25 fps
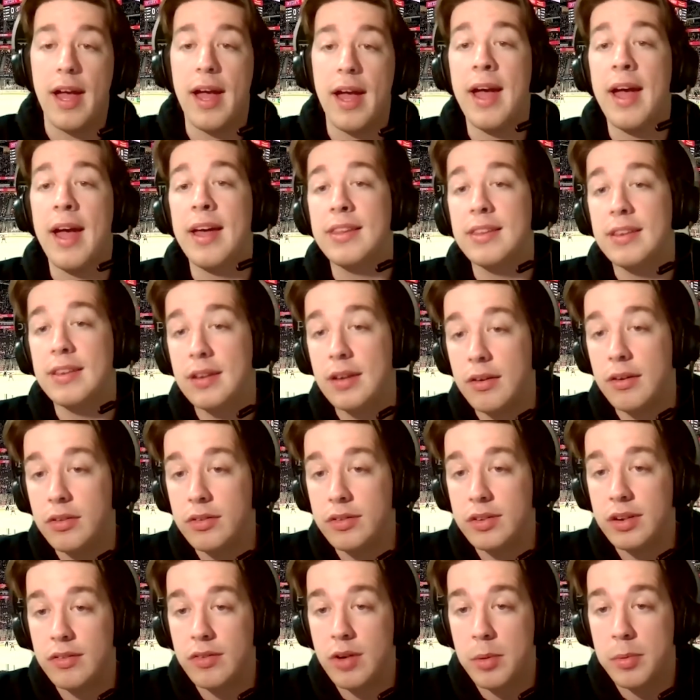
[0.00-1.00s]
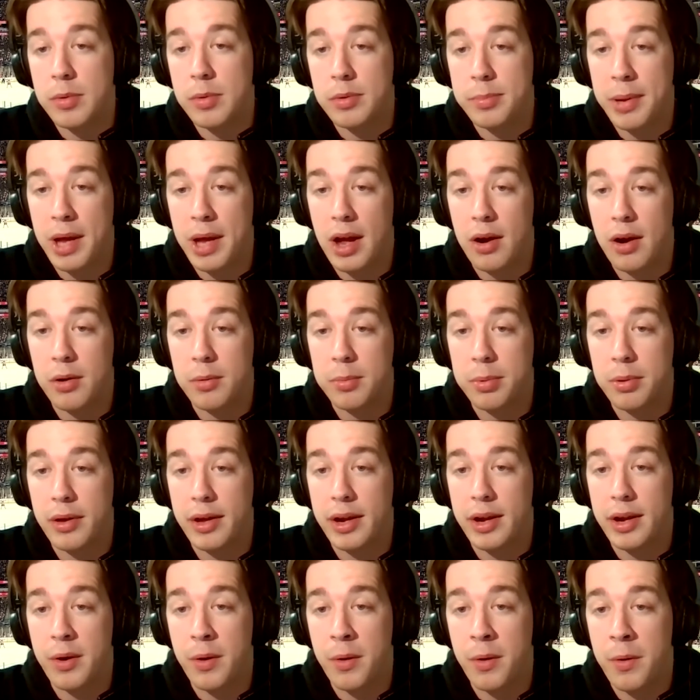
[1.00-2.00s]
And the Devils give up a power
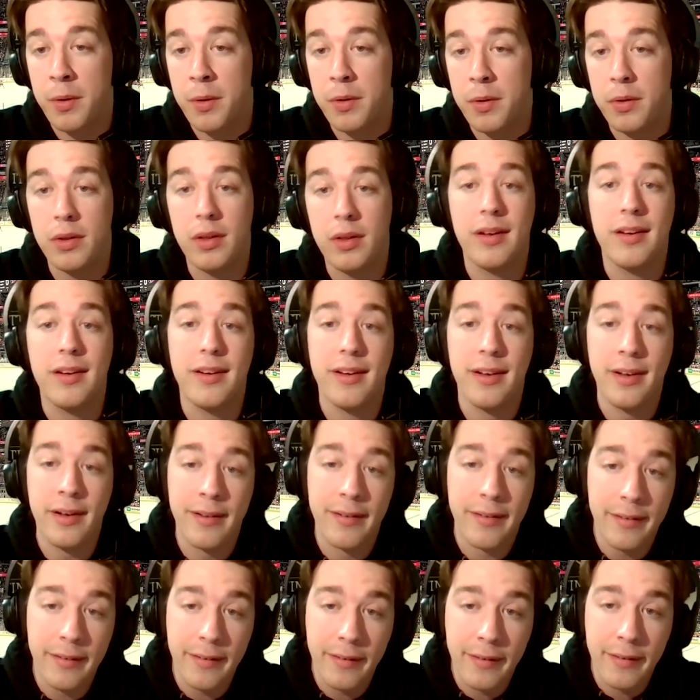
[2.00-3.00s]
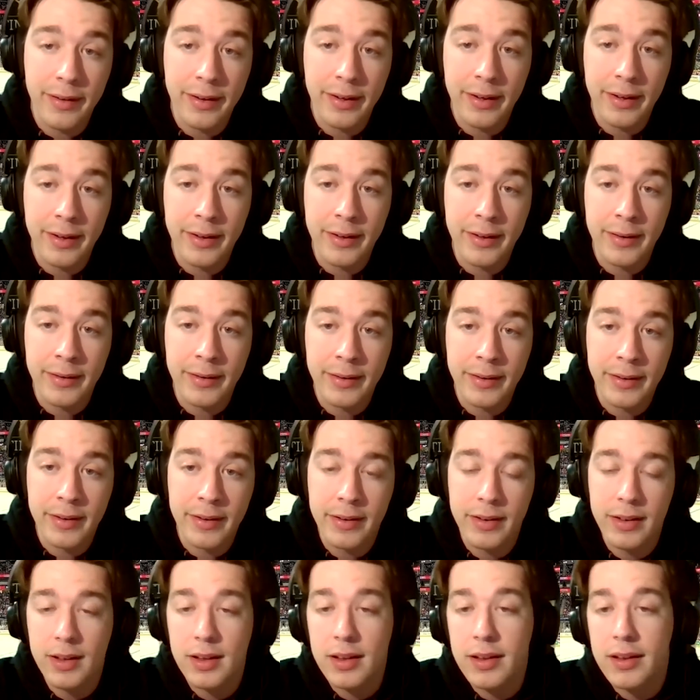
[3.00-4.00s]
play goal
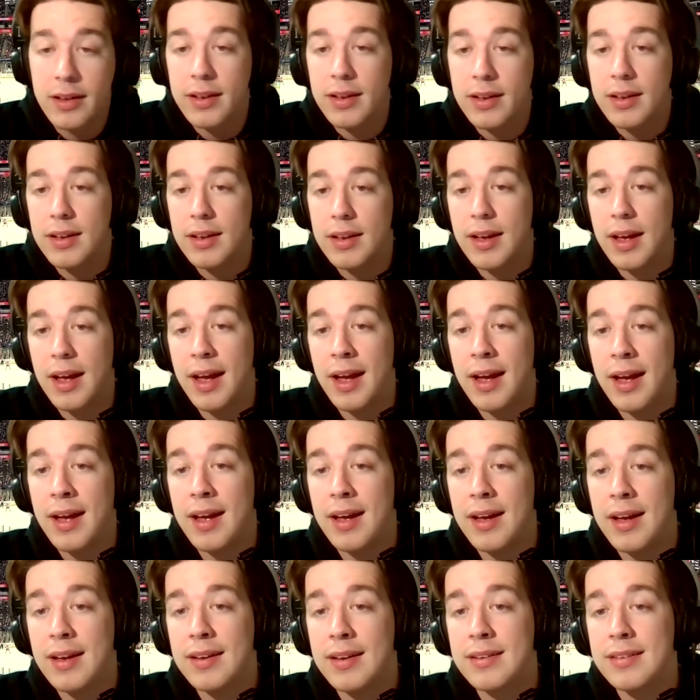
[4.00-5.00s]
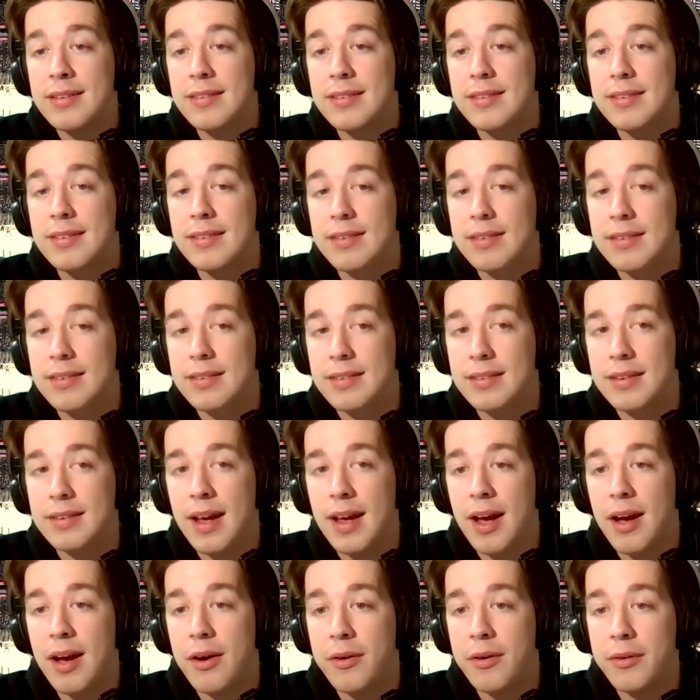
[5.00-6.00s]
again. And
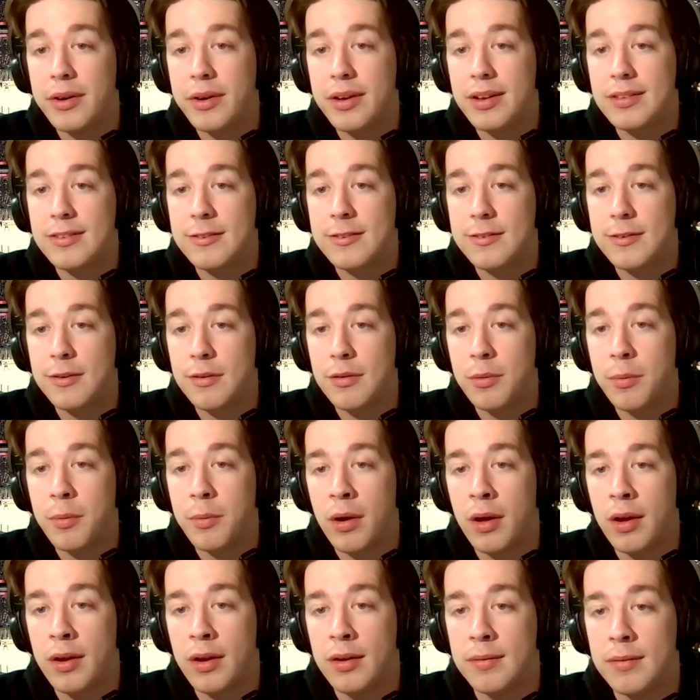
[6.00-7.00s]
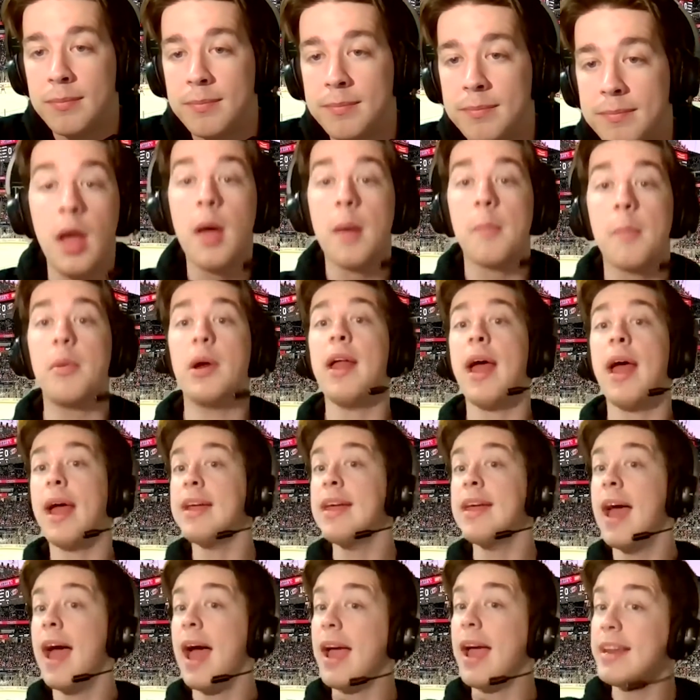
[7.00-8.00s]
now it's 2-1. But
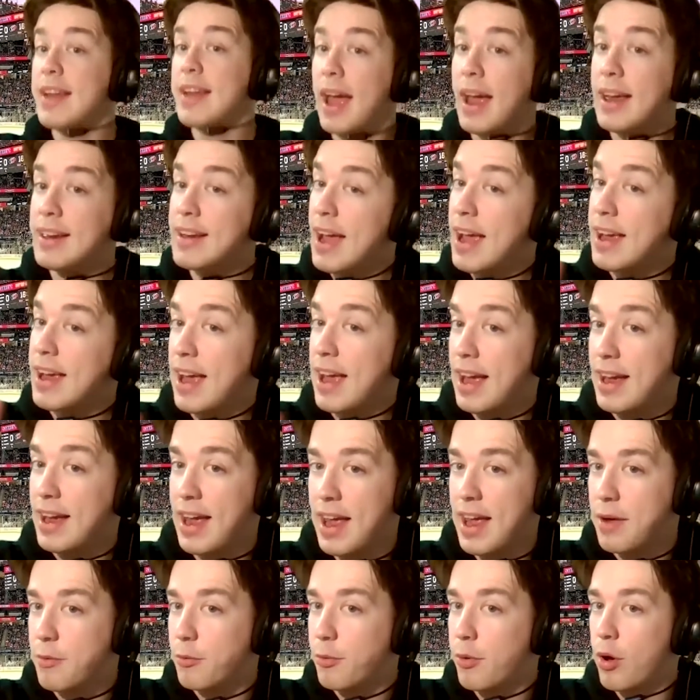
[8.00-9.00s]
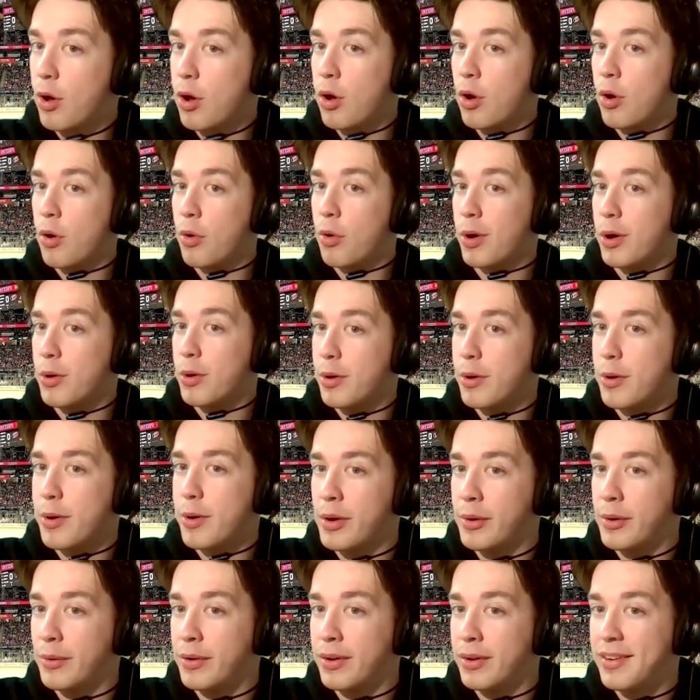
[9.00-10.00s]
hey,
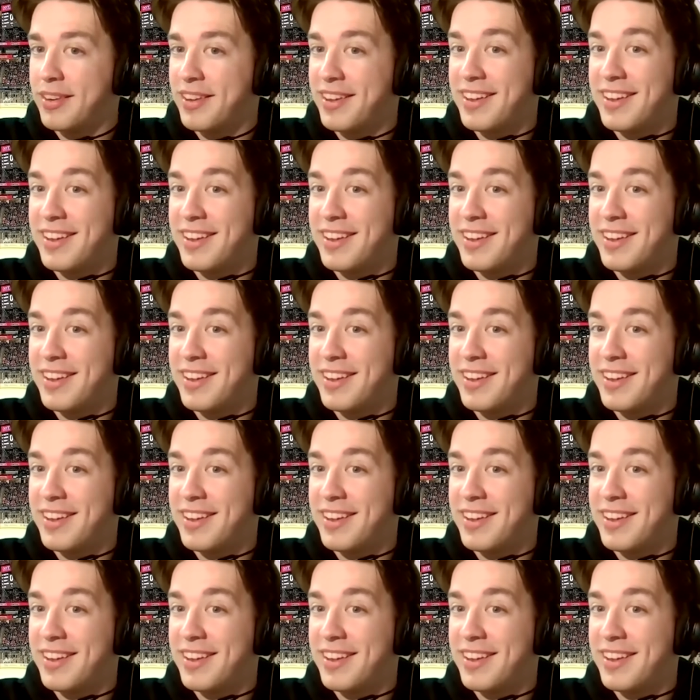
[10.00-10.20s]
whoa.